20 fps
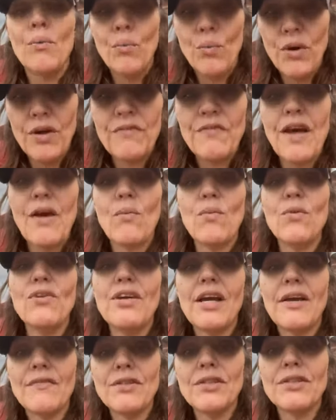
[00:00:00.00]
with all
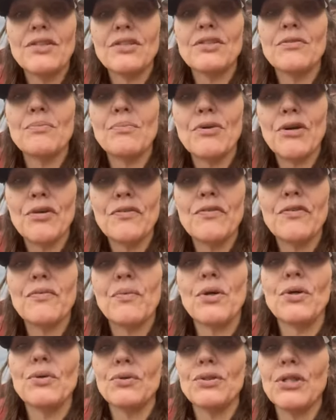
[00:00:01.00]
the evidence and proof of
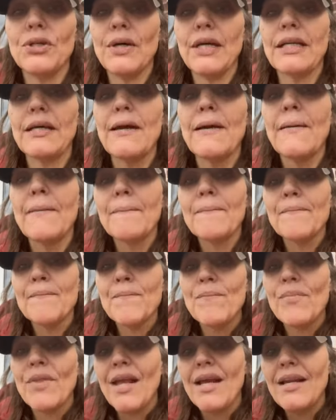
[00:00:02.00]
what you're doing.
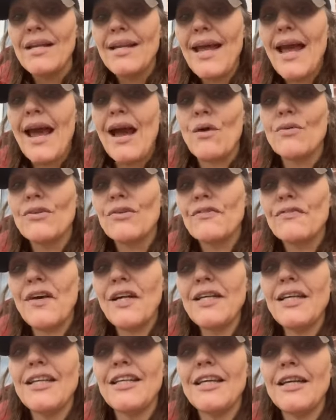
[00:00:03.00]
Now, the
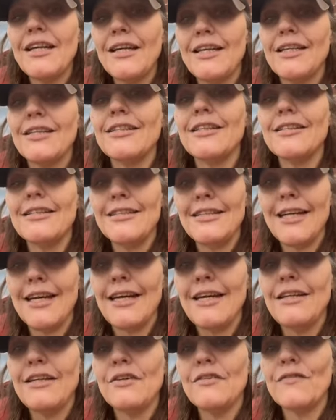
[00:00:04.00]
funny thing is
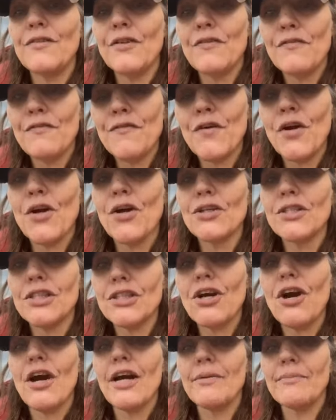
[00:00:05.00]
Dean, for the first
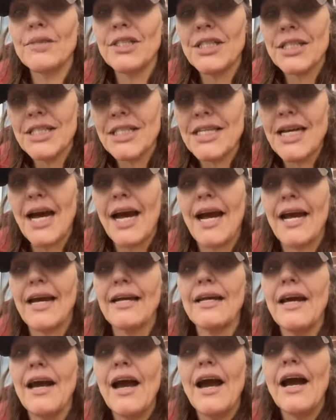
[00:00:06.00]
time
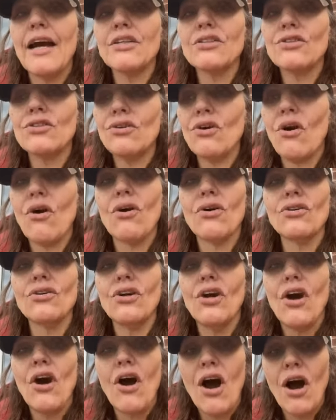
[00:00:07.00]
today, has gone,
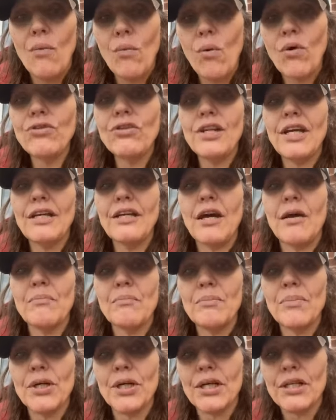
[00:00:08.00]
I want their
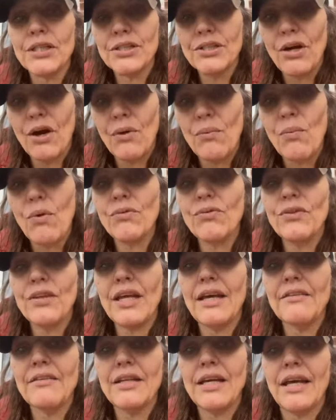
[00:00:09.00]
numbers, I want
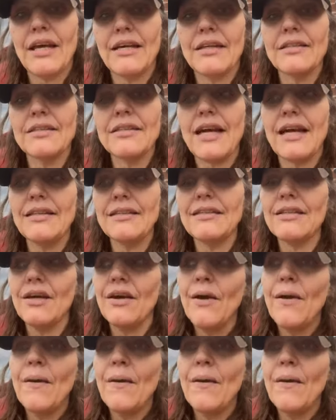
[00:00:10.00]
their things. And